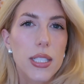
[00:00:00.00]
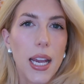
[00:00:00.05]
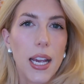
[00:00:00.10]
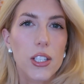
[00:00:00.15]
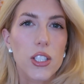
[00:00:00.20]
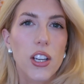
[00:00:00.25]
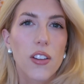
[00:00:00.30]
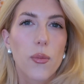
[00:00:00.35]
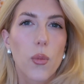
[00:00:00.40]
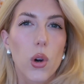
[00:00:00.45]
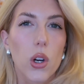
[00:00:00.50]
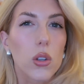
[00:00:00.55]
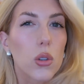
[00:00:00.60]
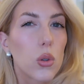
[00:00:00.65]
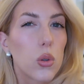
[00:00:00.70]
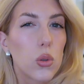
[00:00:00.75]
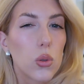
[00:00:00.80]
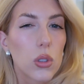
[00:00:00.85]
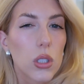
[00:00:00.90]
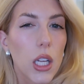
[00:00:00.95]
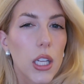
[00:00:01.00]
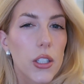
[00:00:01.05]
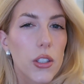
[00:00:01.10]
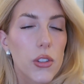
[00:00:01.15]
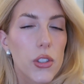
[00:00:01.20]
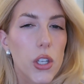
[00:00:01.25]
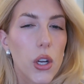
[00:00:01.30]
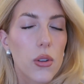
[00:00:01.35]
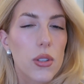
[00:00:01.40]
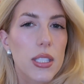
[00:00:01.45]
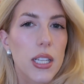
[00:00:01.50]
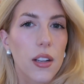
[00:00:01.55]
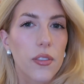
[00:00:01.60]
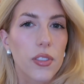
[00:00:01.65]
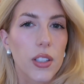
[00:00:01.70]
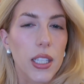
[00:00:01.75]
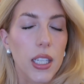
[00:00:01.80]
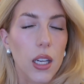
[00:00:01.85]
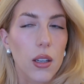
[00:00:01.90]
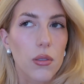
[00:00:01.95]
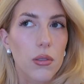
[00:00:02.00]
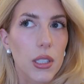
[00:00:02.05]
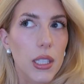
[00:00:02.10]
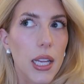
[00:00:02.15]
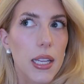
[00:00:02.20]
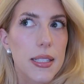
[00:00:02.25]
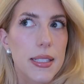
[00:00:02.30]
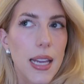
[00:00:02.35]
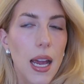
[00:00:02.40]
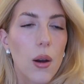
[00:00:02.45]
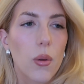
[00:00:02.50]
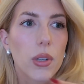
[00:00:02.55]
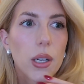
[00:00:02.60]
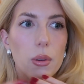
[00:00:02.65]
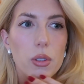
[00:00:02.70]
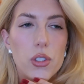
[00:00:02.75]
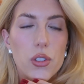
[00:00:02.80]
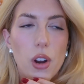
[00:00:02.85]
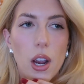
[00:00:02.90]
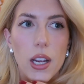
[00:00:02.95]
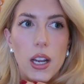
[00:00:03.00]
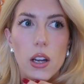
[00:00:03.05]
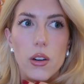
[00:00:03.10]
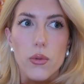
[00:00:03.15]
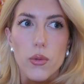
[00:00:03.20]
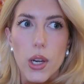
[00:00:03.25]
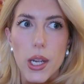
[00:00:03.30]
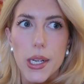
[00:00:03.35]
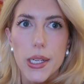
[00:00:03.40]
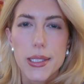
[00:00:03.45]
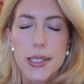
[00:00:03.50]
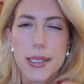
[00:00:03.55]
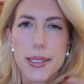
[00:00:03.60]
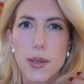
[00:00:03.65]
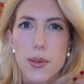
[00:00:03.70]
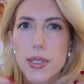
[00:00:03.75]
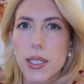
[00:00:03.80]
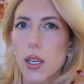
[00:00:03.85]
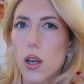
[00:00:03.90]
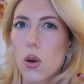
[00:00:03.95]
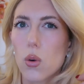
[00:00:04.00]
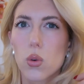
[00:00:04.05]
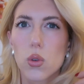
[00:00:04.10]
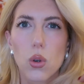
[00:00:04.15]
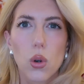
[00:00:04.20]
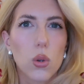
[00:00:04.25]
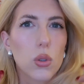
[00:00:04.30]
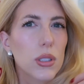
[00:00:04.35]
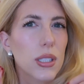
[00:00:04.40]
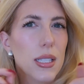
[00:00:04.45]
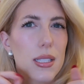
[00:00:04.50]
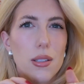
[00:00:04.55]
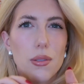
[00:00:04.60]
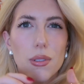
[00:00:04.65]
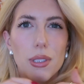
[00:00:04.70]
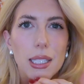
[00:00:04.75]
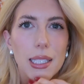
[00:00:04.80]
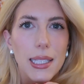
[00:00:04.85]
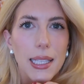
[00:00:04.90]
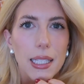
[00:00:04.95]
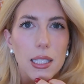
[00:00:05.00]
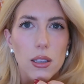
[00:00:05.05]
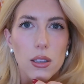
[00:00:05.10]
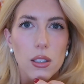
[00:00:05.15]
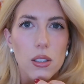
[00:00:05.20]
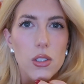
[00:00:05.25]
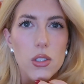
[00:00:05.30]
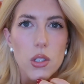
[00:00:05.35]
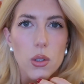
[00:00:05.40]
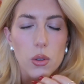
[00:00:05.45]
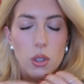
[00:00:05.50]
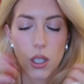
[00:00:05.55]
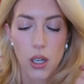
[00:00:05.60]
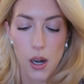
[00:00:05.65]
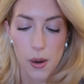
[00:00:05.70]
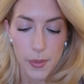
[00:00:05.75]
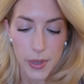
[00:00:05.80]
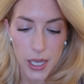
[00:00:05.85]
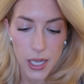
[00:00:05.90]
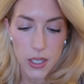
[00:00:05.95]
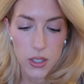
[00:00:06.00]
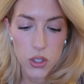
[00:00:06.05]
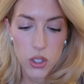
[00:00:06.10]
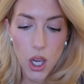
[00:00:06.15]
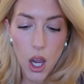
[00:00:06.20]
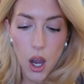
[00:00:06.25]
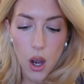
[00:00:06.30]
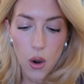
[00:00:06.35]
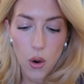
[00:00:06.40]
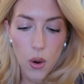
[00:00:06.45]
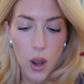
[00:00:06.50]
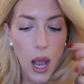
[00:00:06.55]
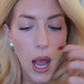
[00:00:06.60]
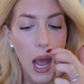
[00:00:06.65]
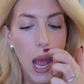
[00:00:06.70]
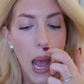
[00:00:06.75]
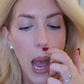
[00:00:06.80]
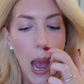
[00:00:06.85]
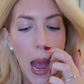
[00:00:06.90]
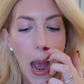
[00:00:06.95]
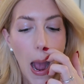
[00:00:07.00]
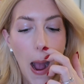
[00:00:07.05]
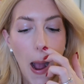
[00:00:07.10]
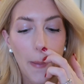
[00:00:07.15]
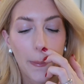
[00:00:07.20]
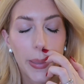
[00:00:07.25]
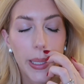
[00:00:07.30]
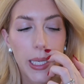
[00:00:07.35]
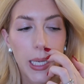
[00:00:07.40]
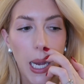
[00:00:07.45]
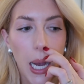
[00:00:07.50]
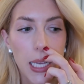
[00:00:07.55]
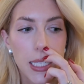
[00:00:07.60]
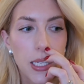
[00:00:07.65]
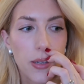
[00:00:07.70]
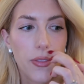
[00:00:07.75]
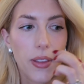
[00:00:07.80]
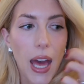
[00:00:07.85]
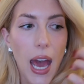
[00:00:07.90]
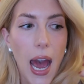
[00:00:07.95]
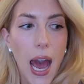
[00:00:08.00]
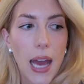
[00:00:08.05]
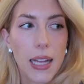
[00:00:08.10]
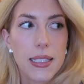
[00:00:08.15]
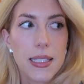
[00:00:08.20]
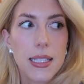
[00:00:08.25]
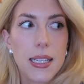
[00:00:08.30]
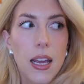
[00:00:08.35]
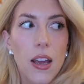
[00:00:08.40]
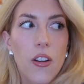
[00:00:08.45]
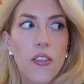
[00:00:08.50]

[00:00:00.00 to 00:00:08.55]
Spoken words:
I actually have more cool undertones, and I feel like I realized that when I was trying on rings, because I was like, oh, gold doesn't really like look so good on me. So because of that,